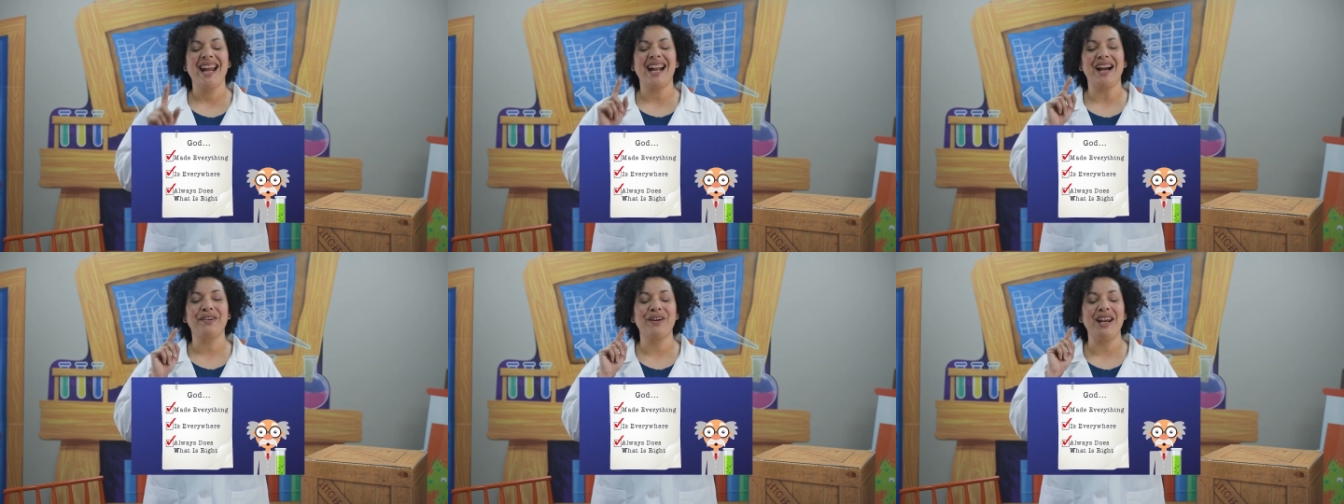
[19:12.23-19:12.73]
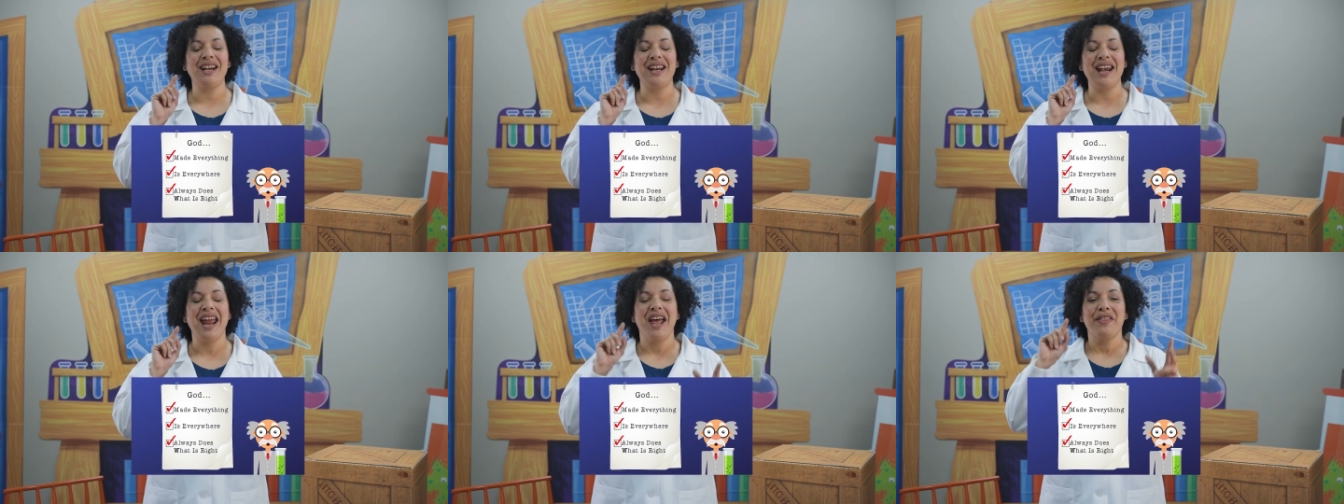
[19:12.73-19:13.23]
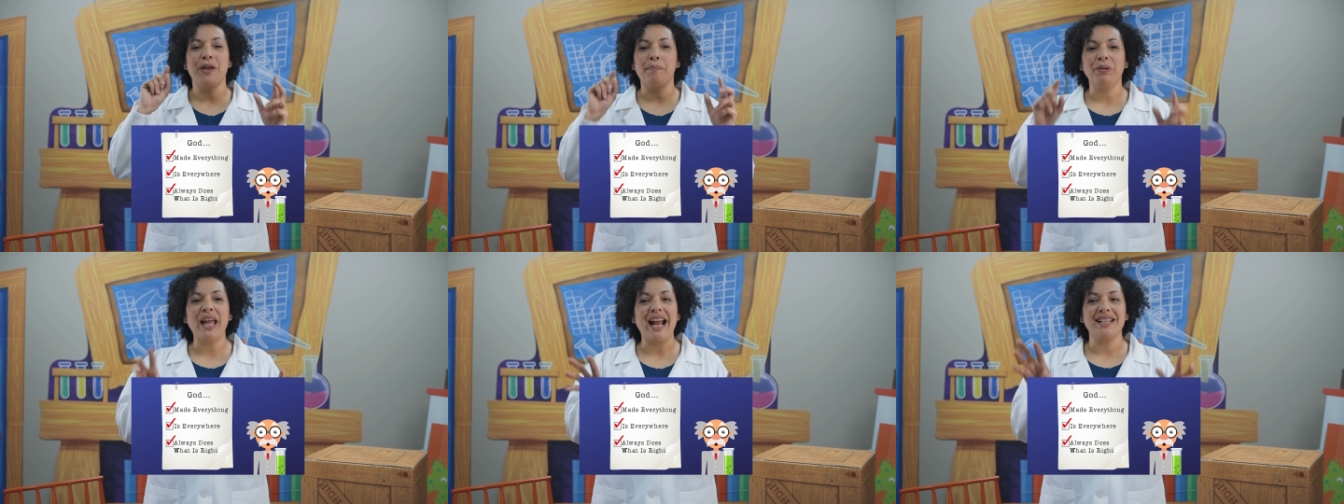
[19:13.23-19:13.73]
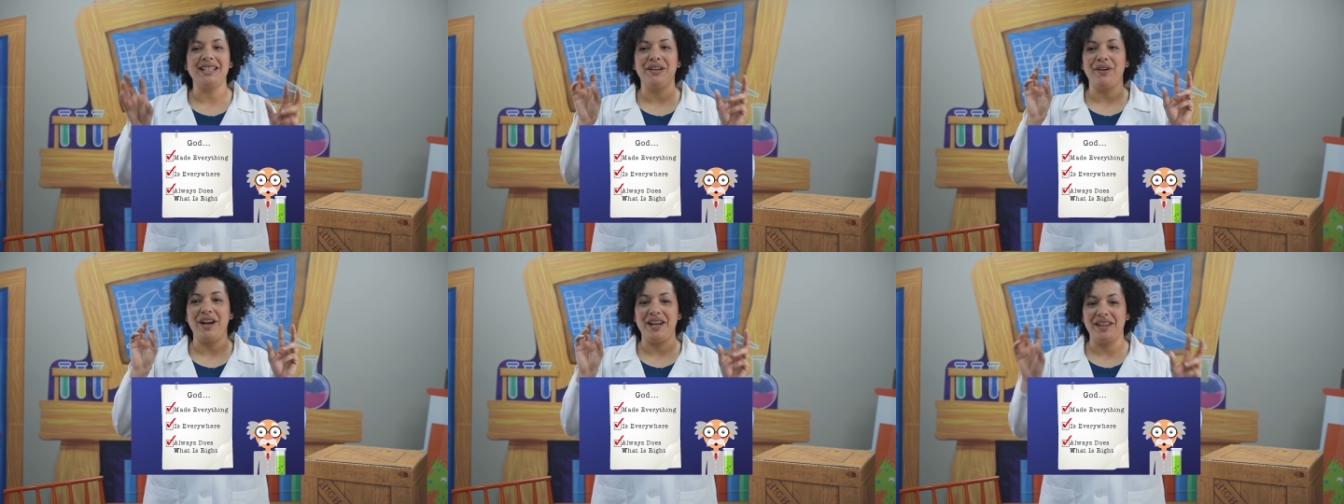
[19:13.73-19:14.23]
God created the plants, He
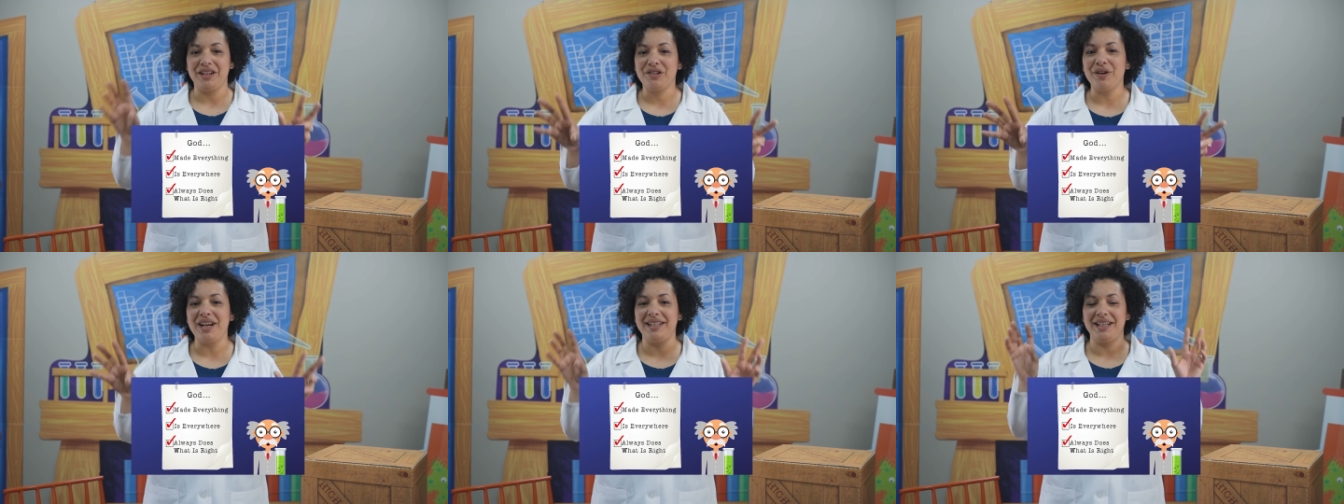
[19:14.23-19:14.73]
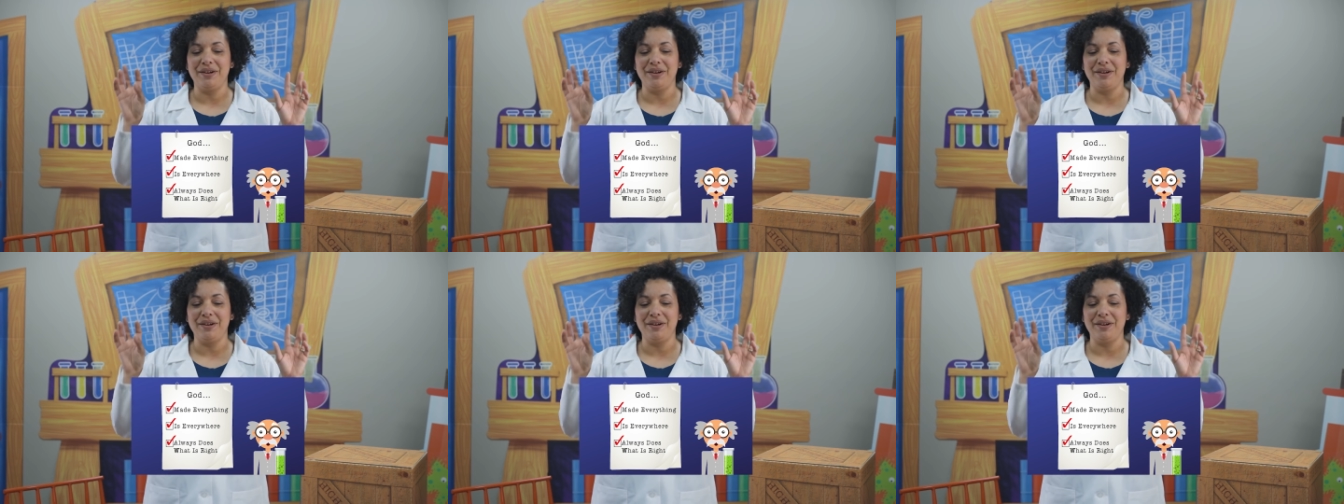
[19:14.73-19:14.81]
created the trees,